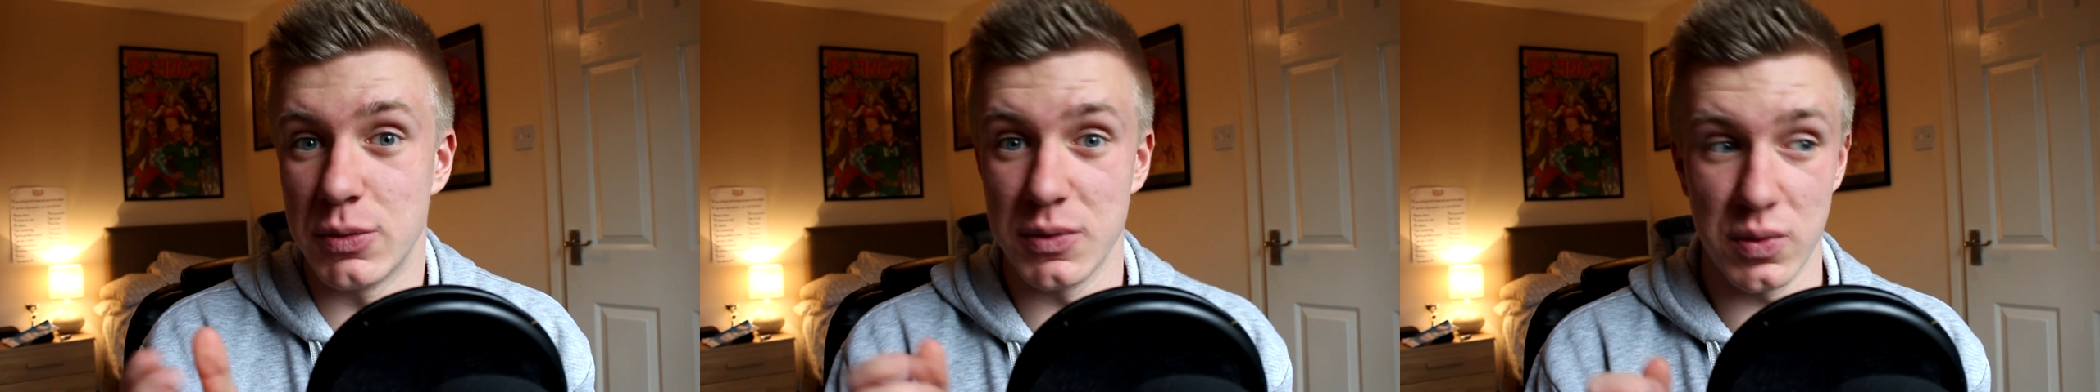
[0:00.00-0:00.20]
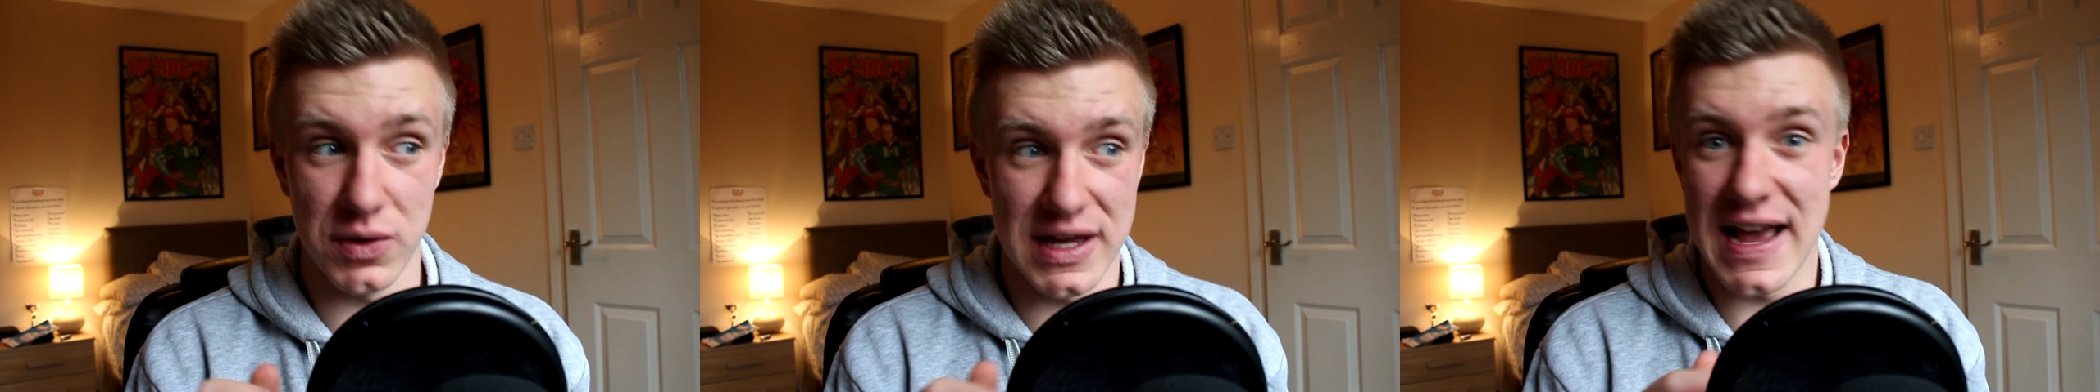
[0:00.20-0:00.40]

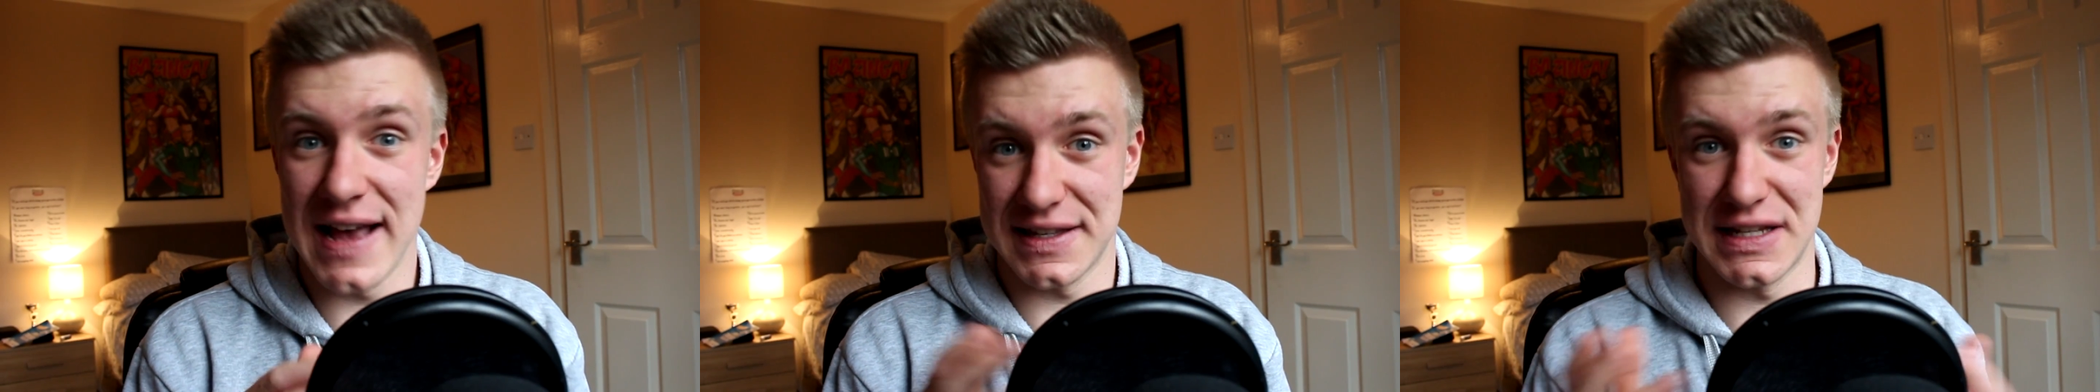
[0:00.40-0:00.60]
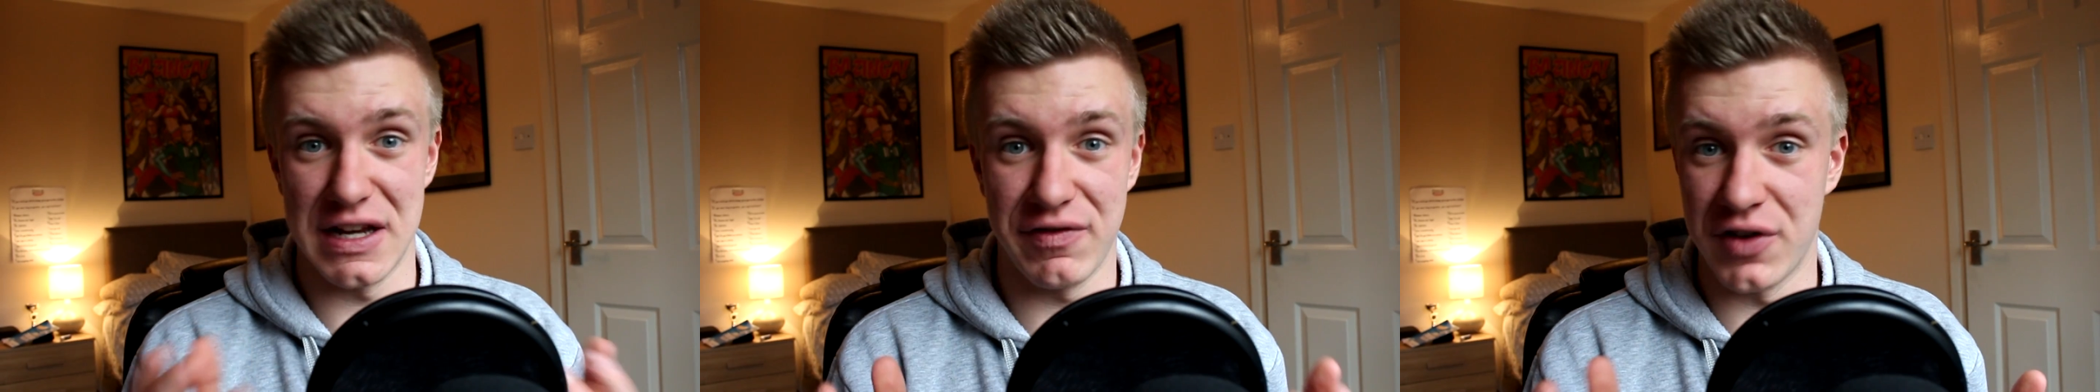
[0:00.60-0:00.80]
that he
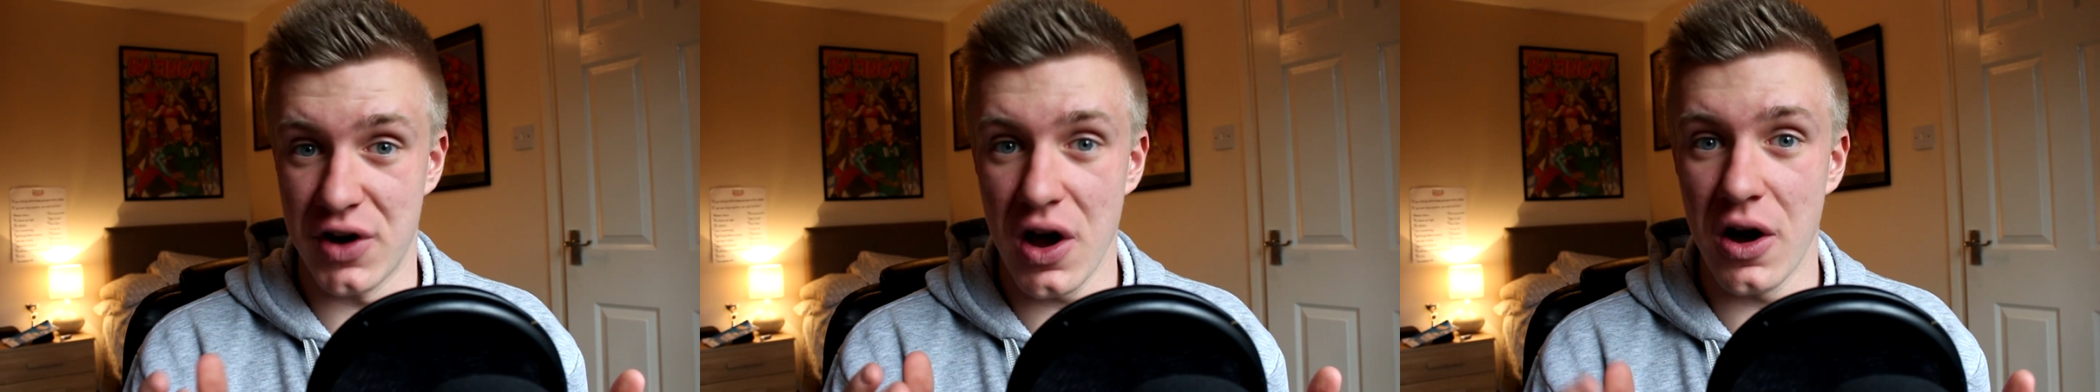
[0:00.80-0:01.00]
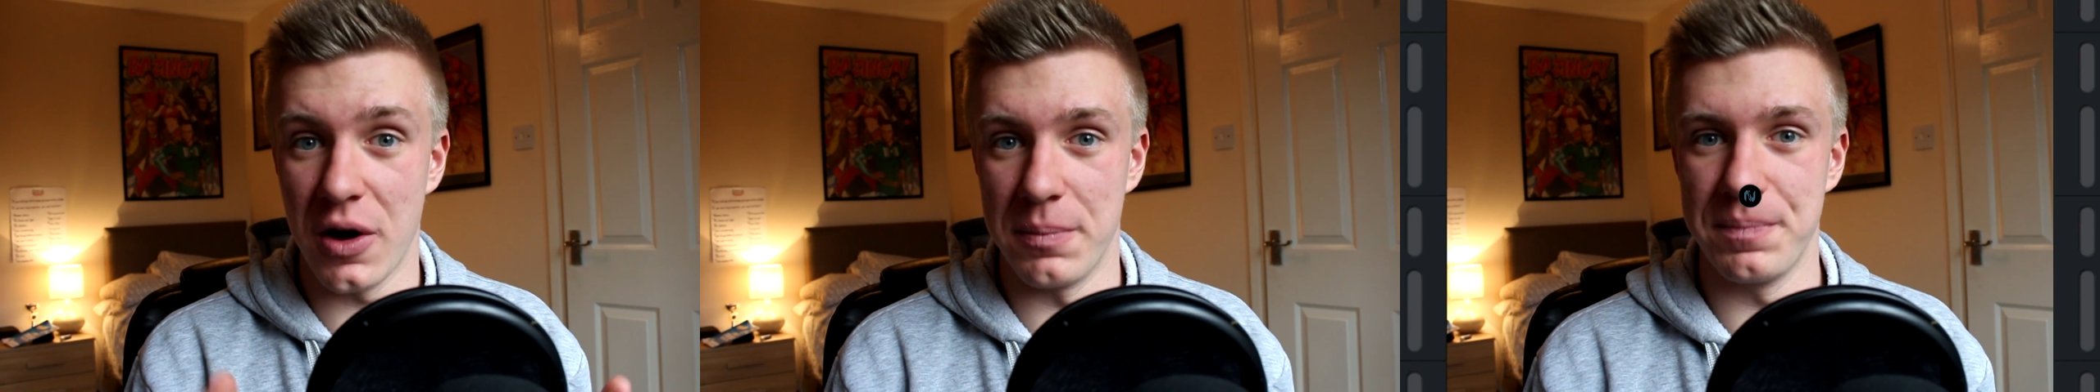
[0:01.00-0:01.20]
has a different arm.